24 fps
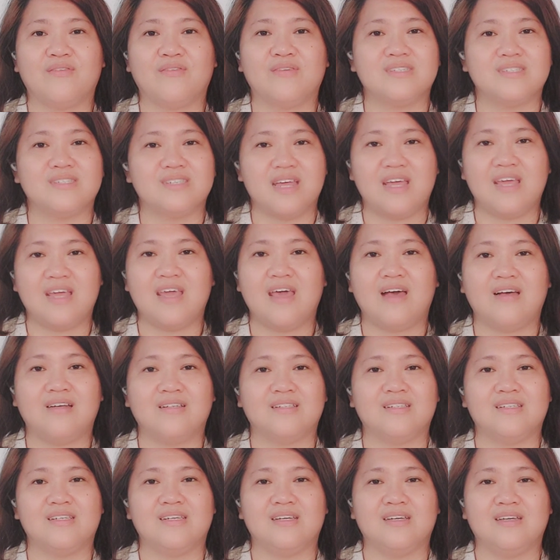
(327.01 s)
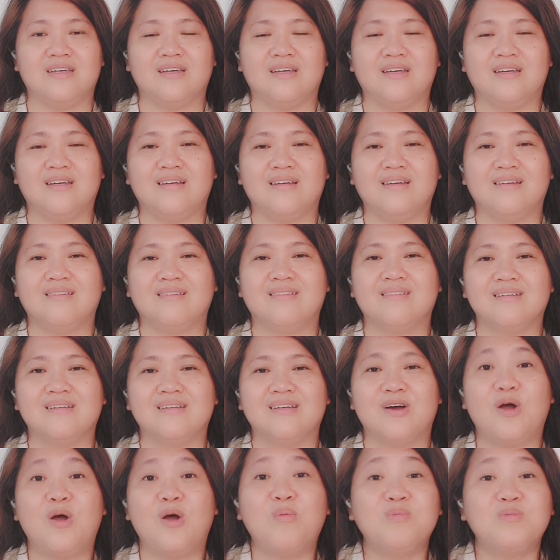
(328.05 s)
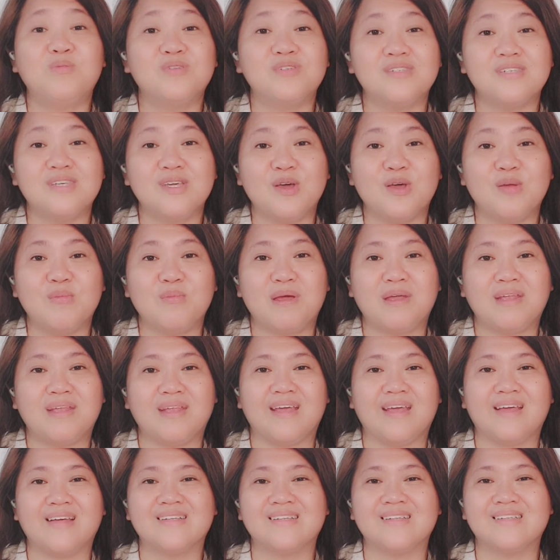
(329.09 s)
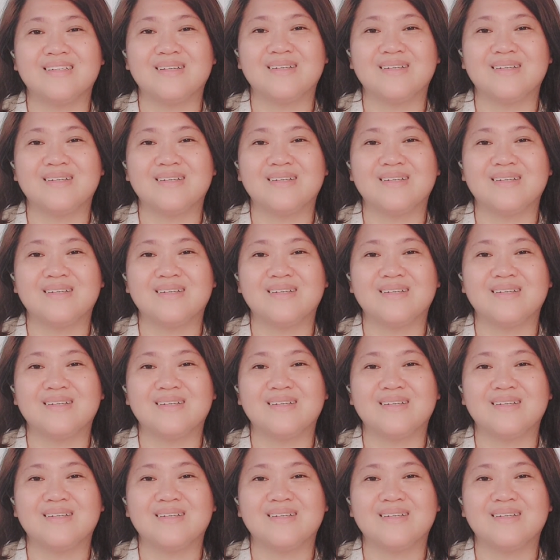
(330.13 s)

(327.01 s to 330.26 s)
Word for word: stay healthy. Hope to see you on my next.